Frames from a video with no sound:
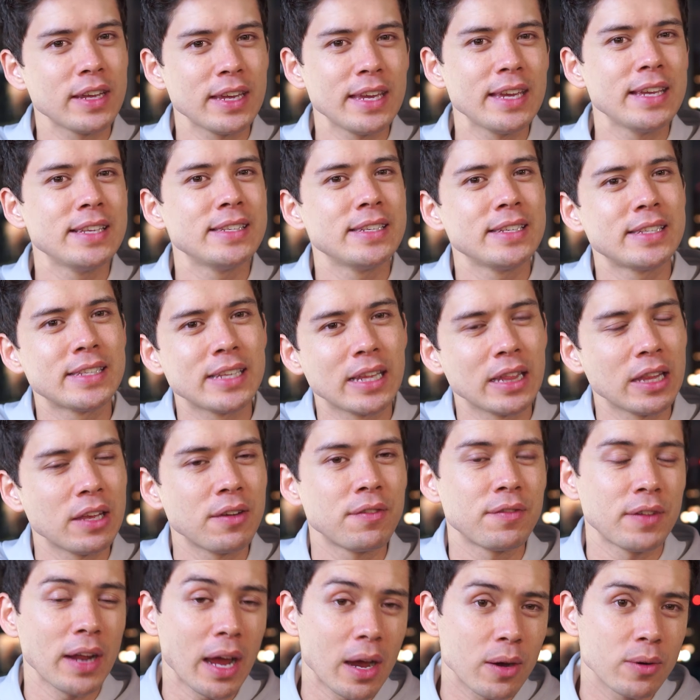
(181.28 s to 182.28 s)
easy to
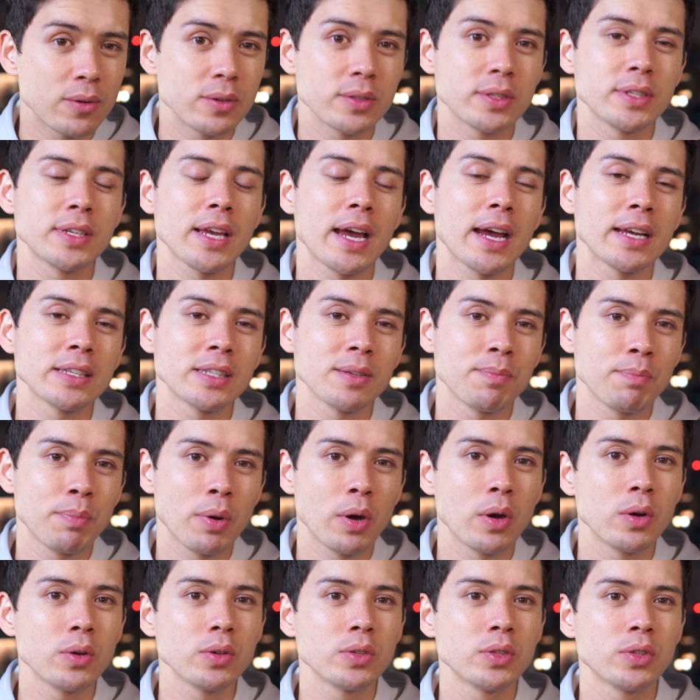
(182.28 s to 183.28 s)
lift out, as
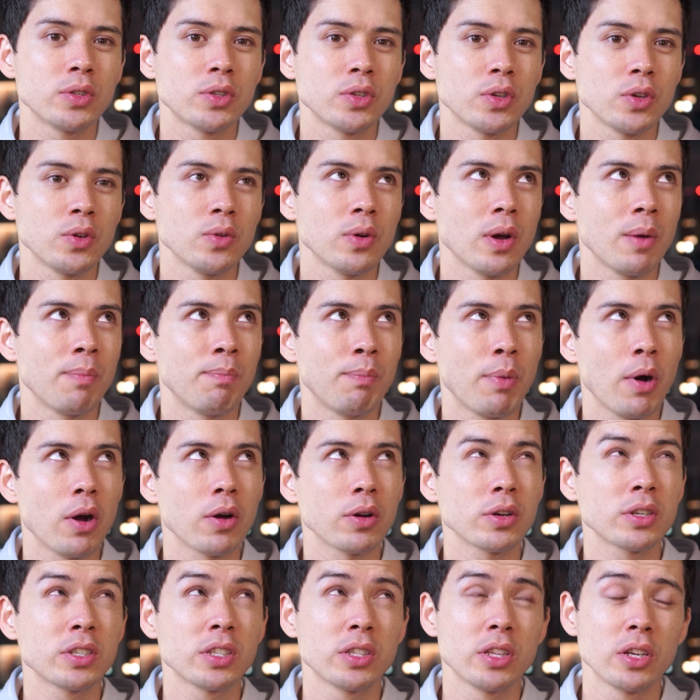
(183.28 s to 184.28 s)
opposed to a
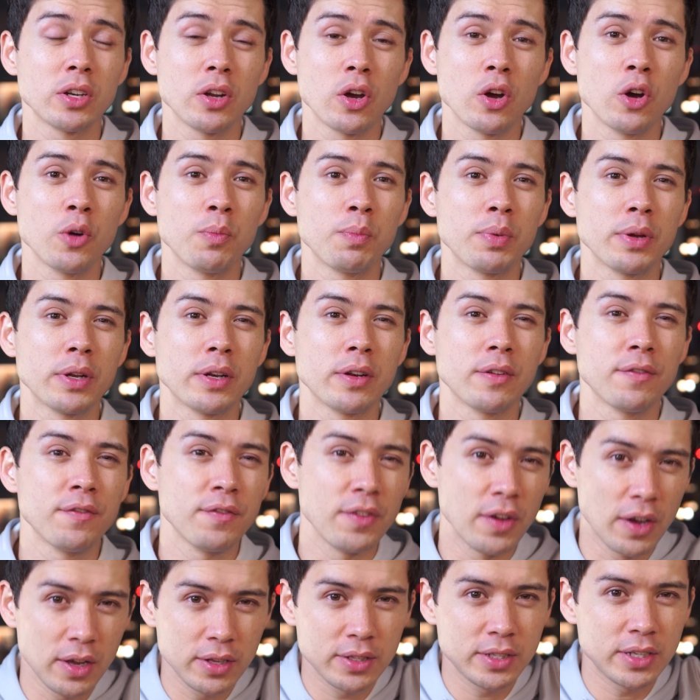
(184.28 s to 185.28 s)
box that opened
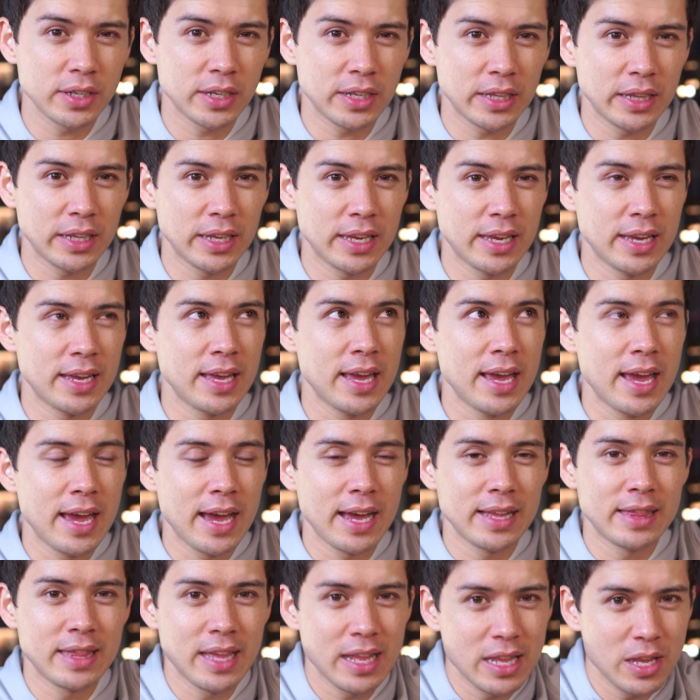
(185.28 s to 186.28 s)
vertically
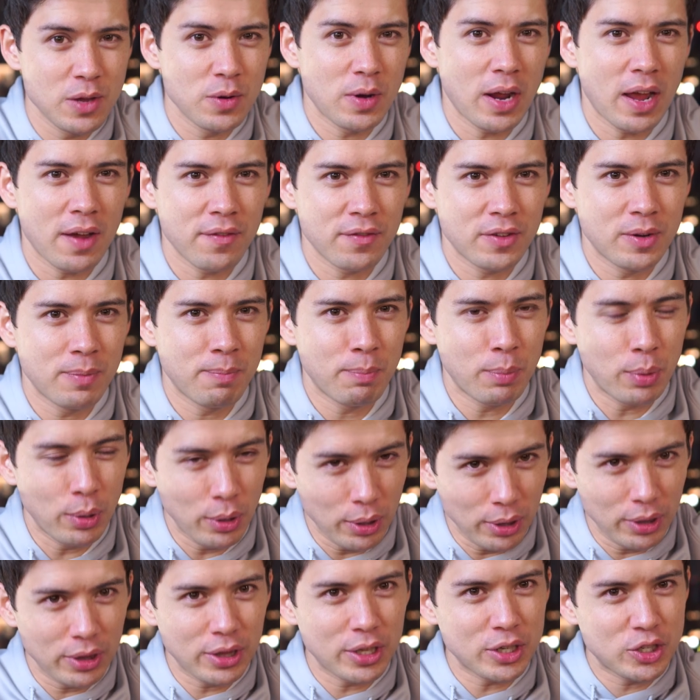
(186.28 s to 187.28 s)
and then you'd have to
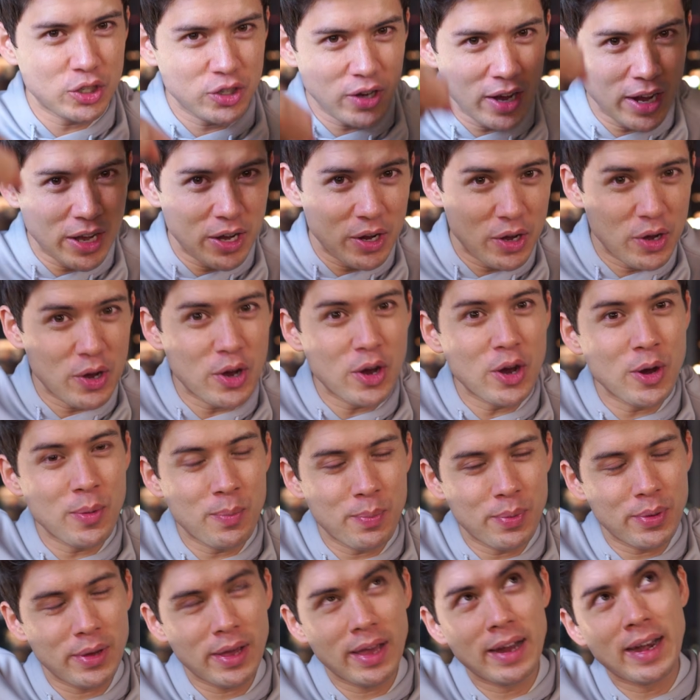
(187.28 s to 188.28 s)
pull the trainer
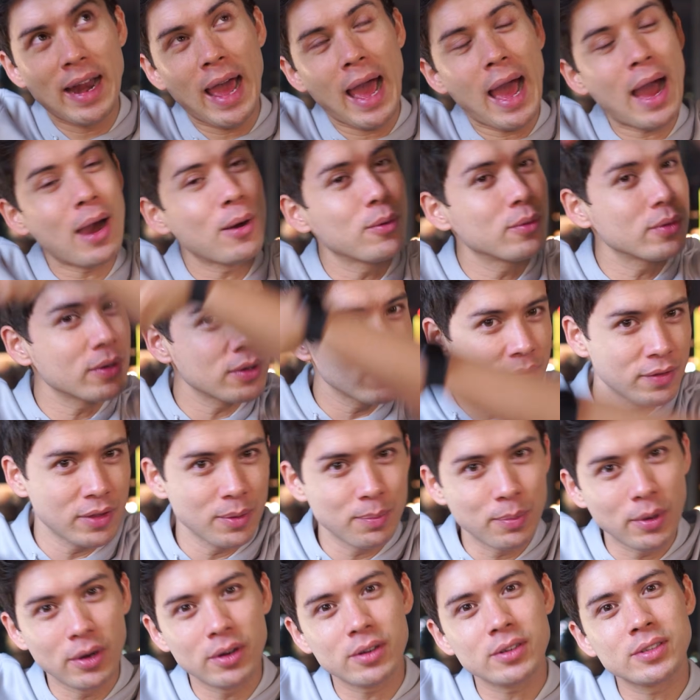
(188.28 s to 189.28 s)
up and out of the
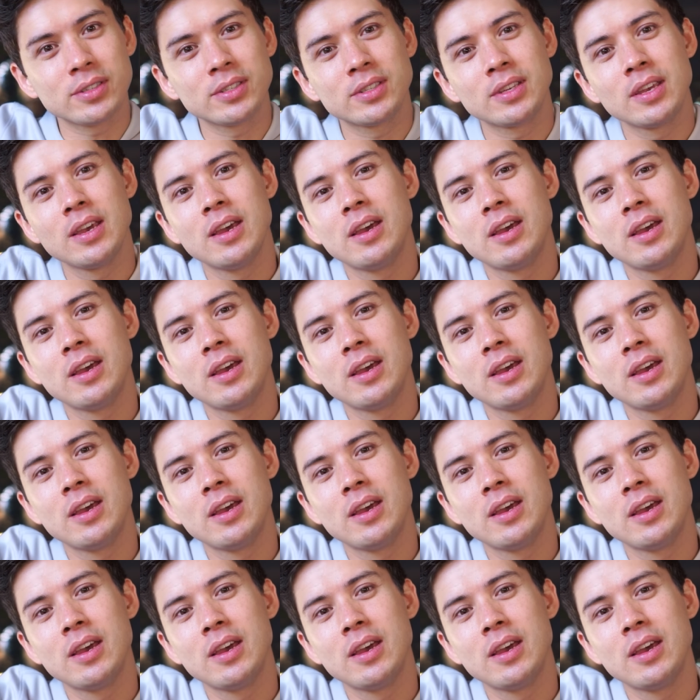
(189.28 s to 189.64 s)
box.